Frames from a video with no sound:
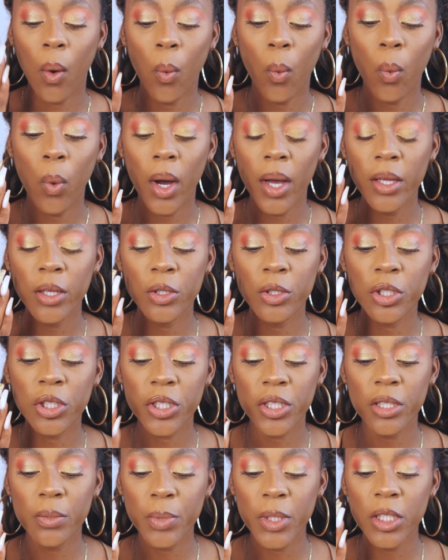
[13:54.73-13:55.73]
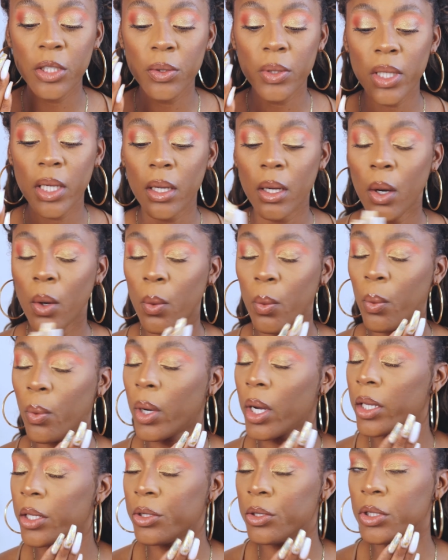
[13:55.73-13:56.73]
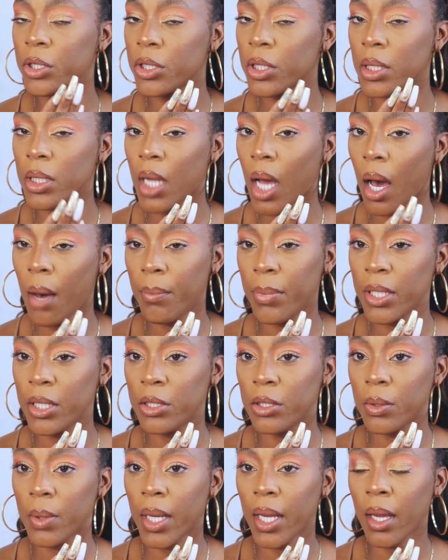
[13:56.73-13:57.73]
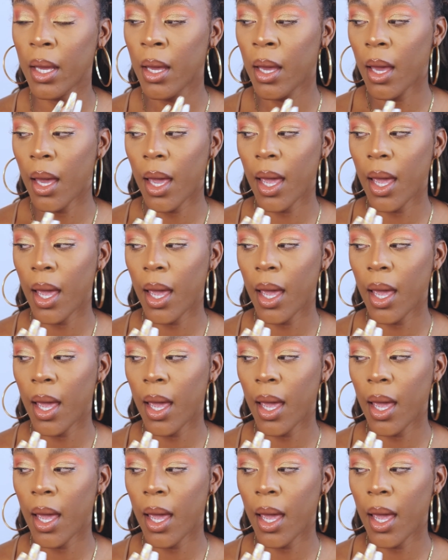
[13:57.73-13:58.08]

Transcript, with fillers: what you should be doing, what you should not be doing.